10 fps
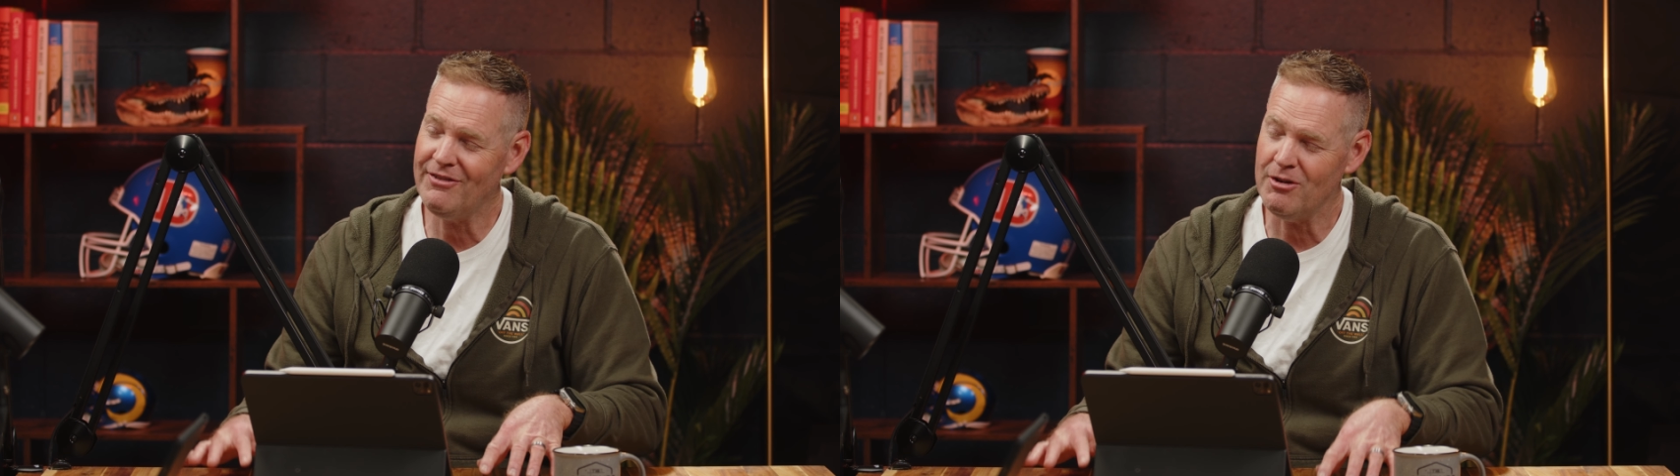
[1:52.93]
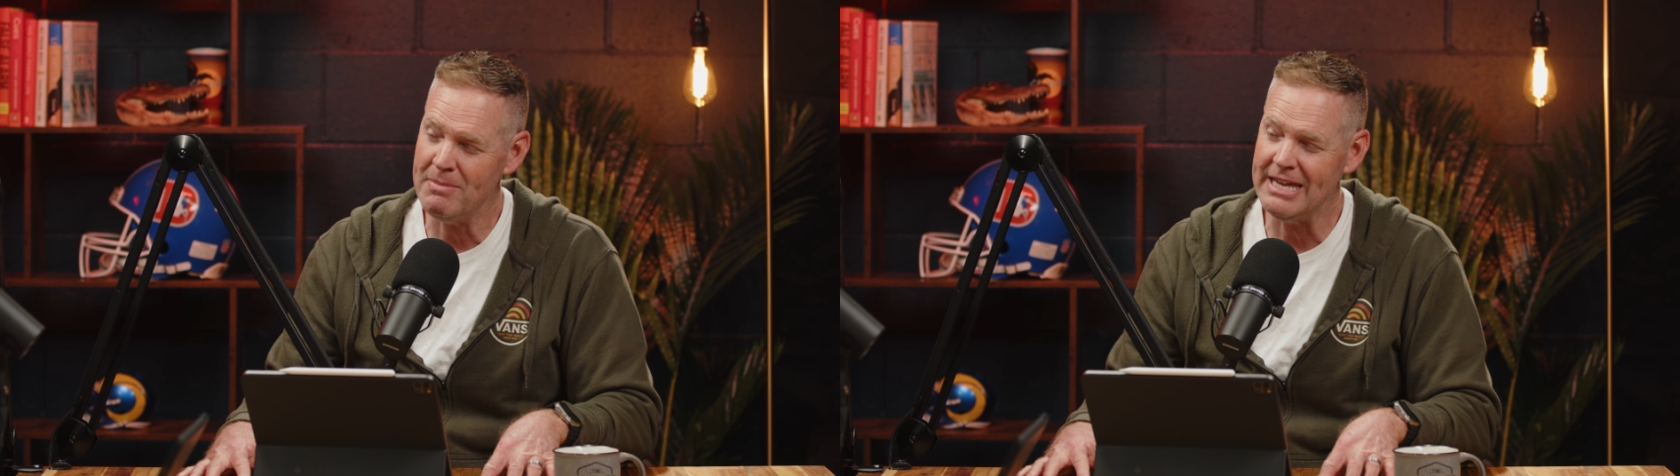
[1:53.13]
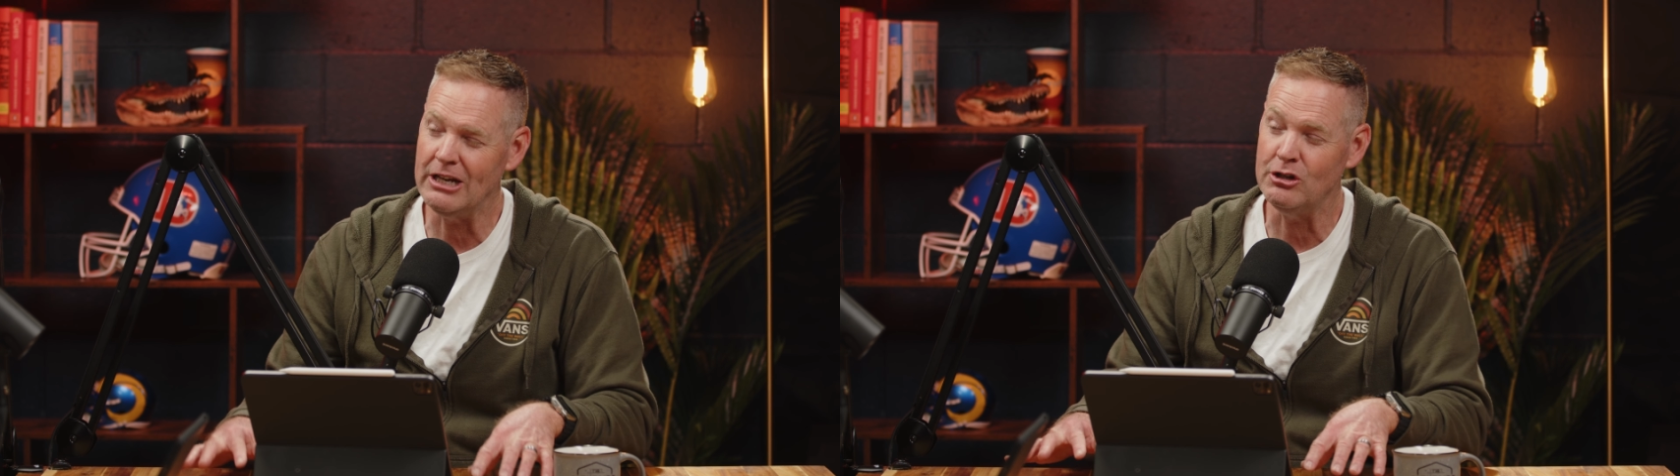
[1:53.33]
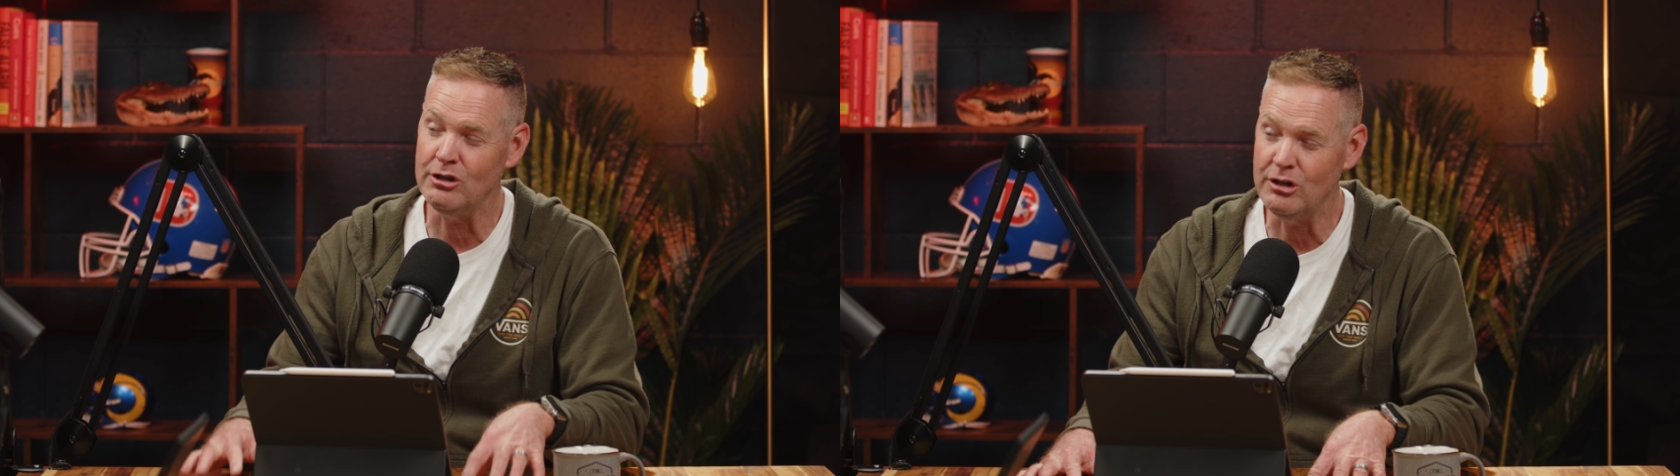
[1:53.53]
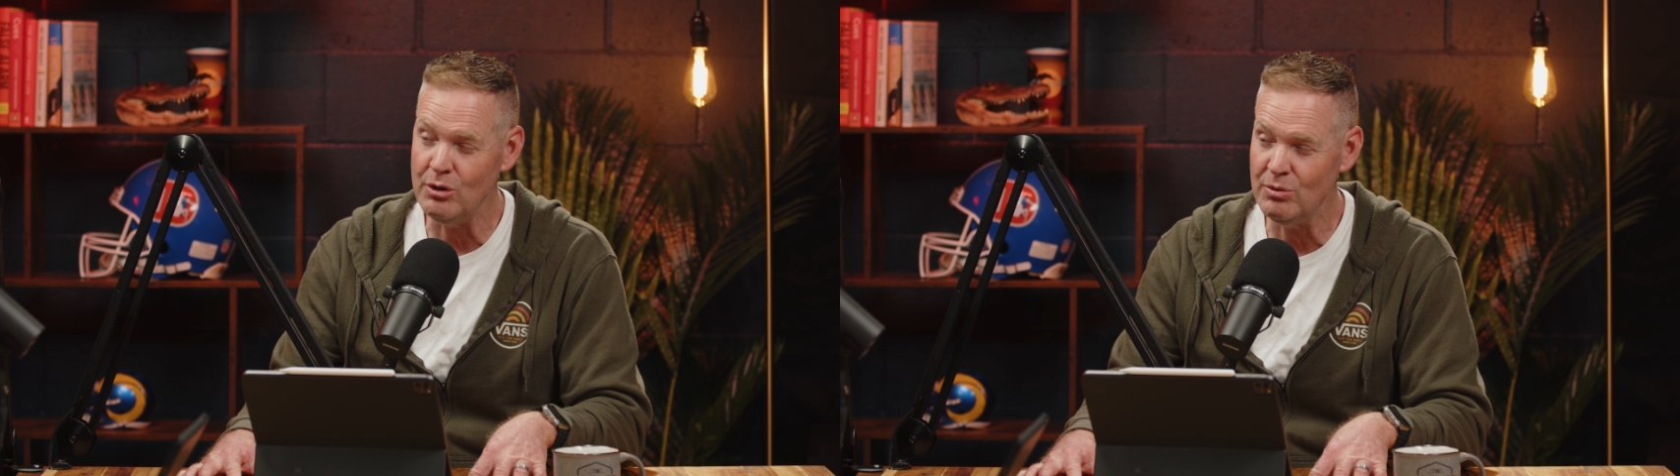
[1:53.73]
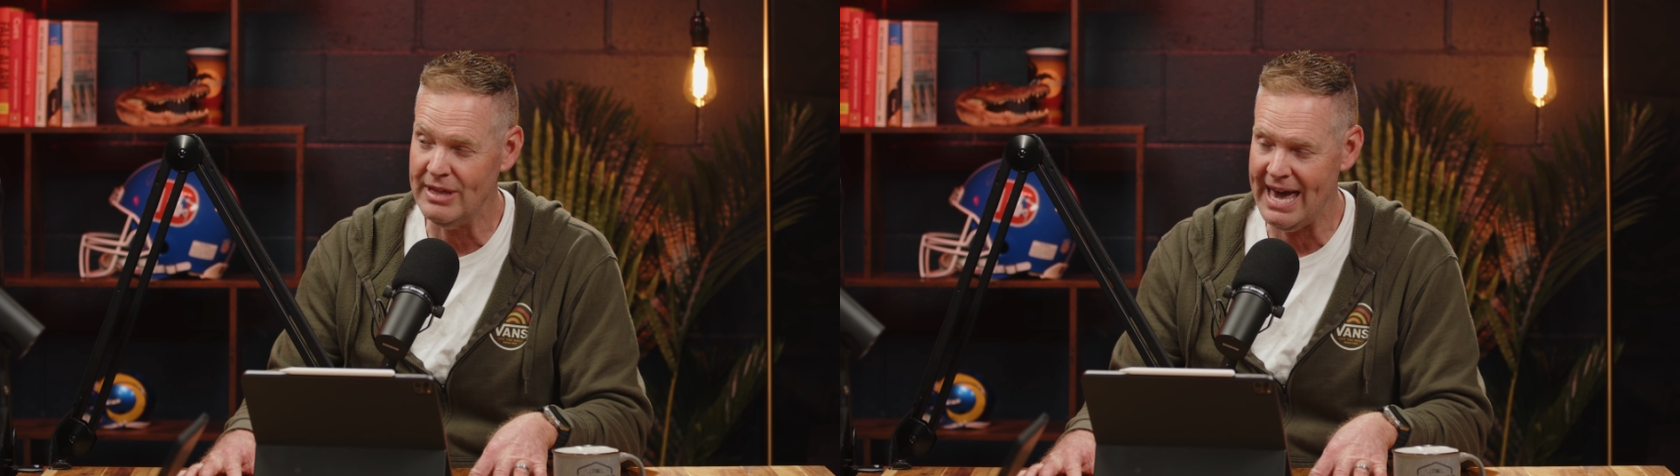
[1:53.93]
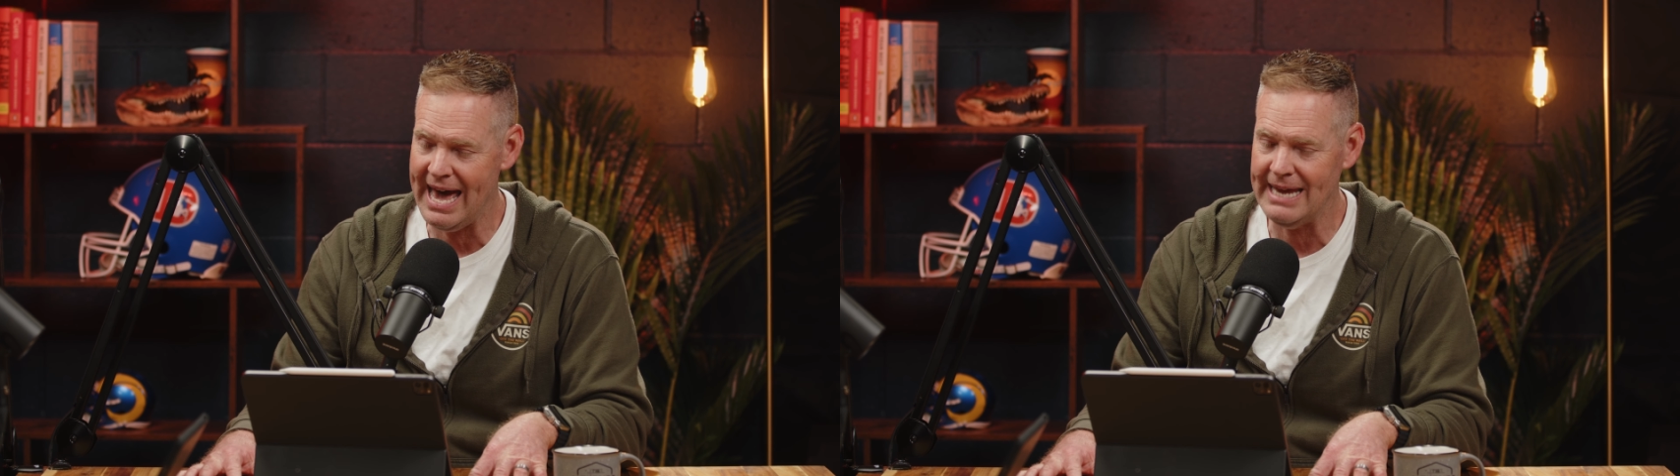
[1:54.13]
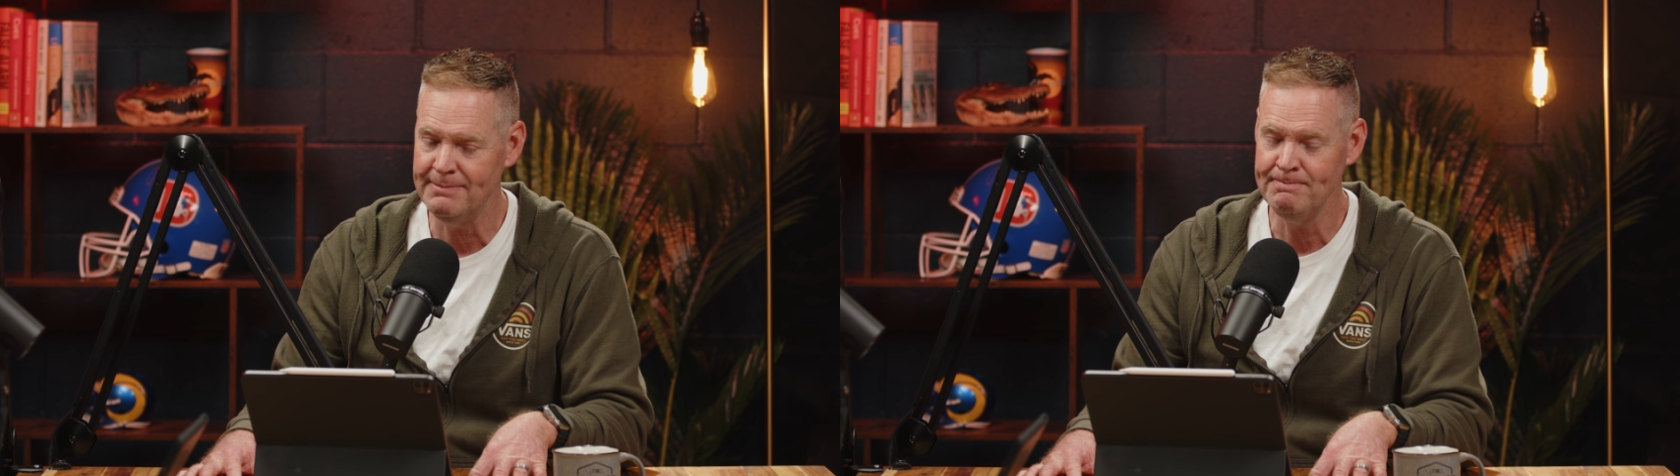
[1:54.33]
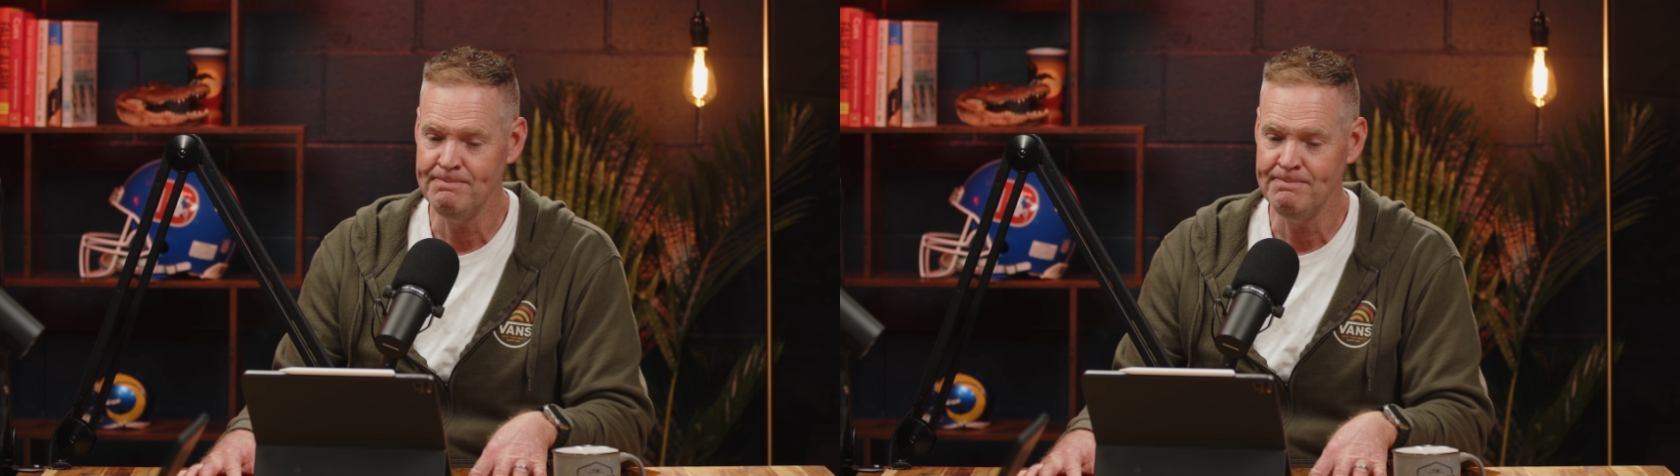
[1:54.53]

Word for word: for me to do that